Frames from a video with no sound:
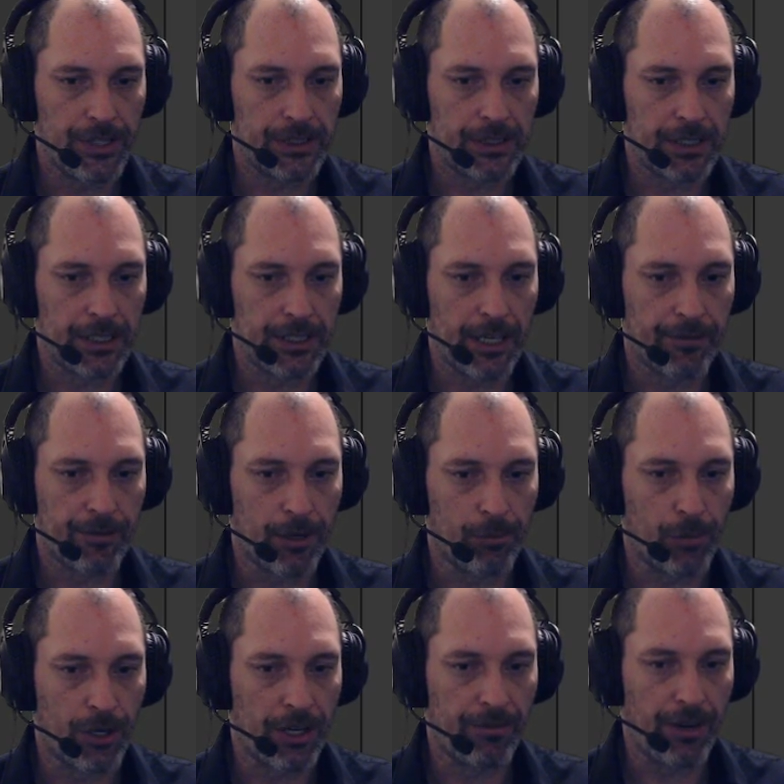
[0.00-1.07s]
this is a
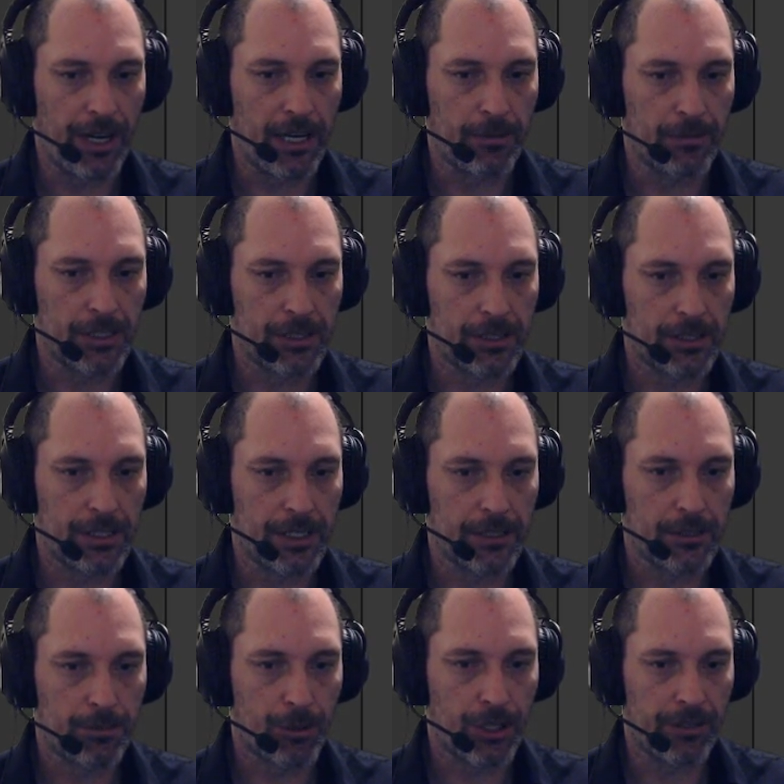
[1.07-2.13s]
different prefab. This is
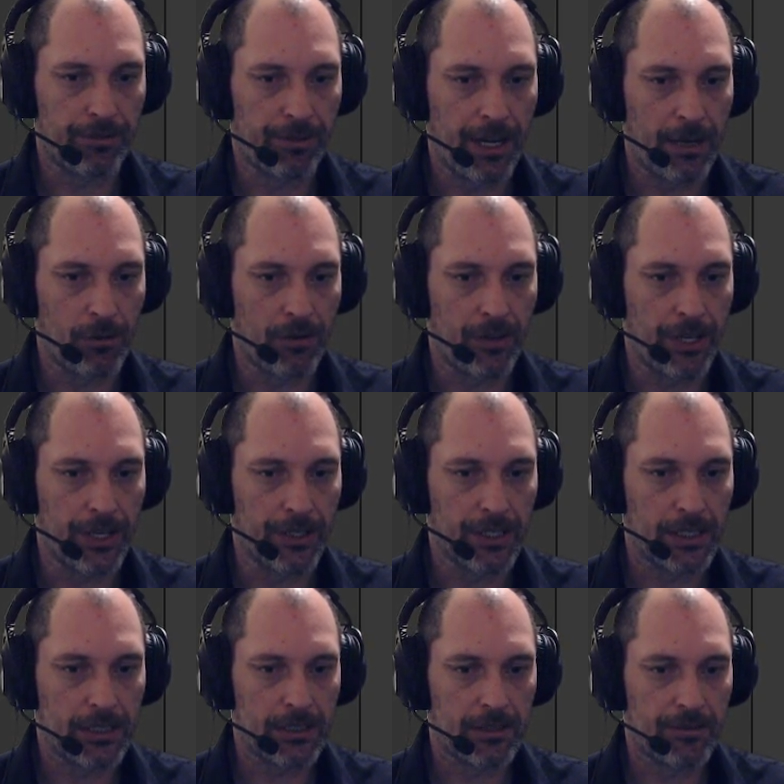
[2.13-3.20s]
this prefab over here.
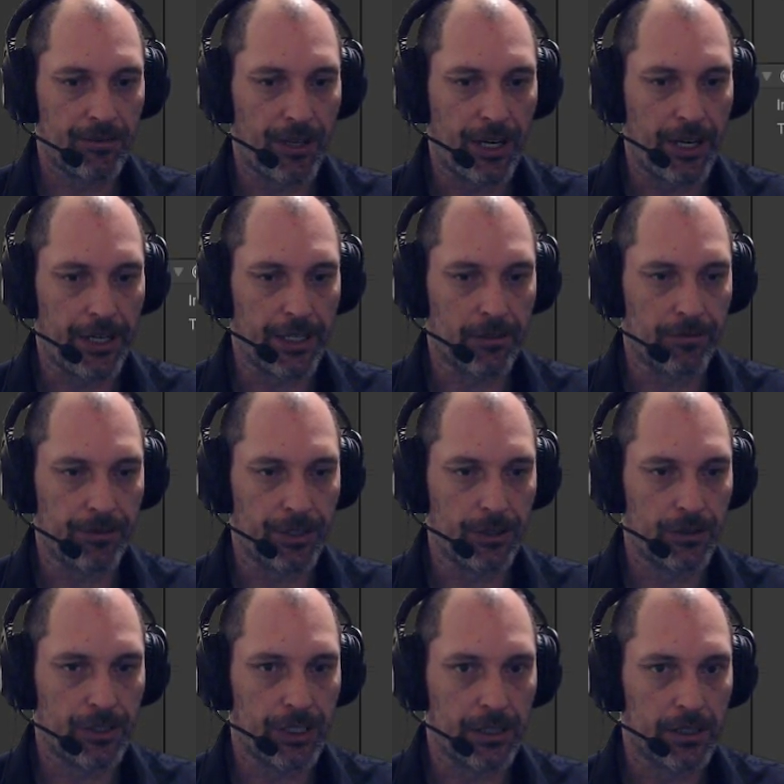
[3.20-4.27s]
This is very
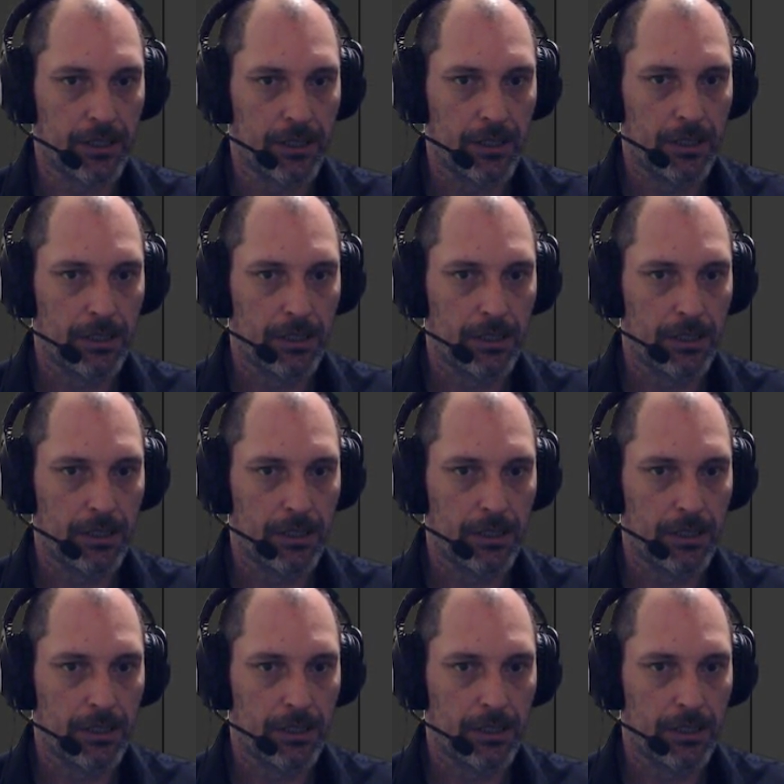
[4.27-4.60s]
confusing.